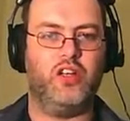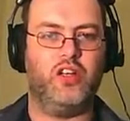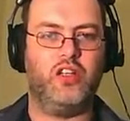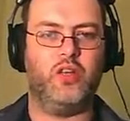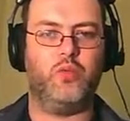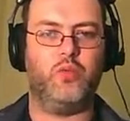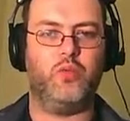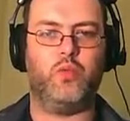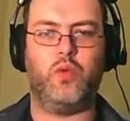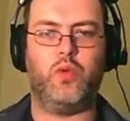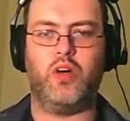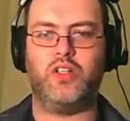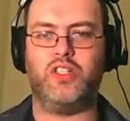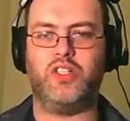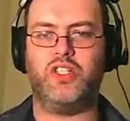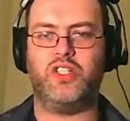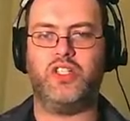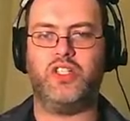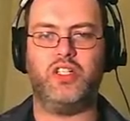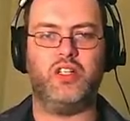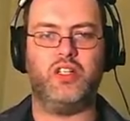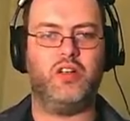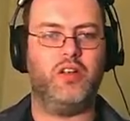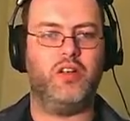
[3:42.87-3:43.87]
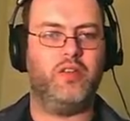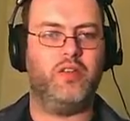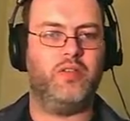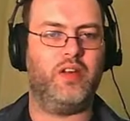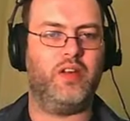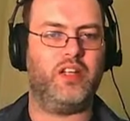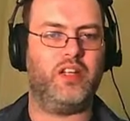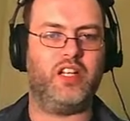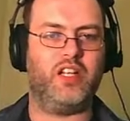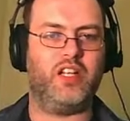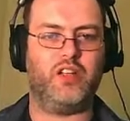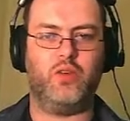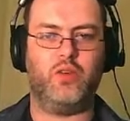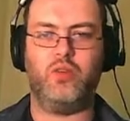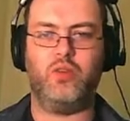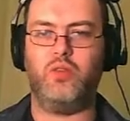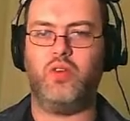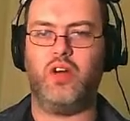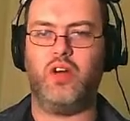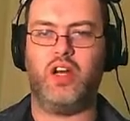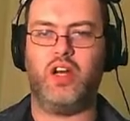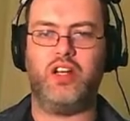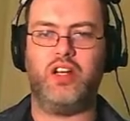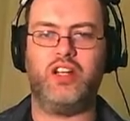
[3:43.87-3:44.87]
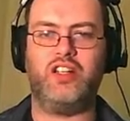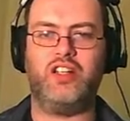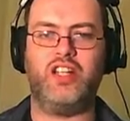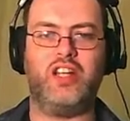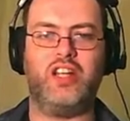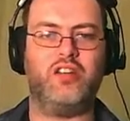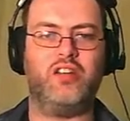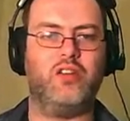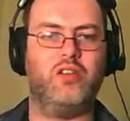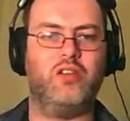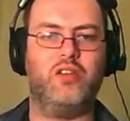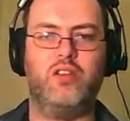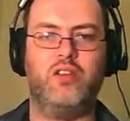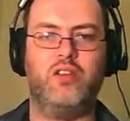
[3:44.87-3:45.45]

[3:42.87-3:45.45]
The wanton. And oh, a Nintendo.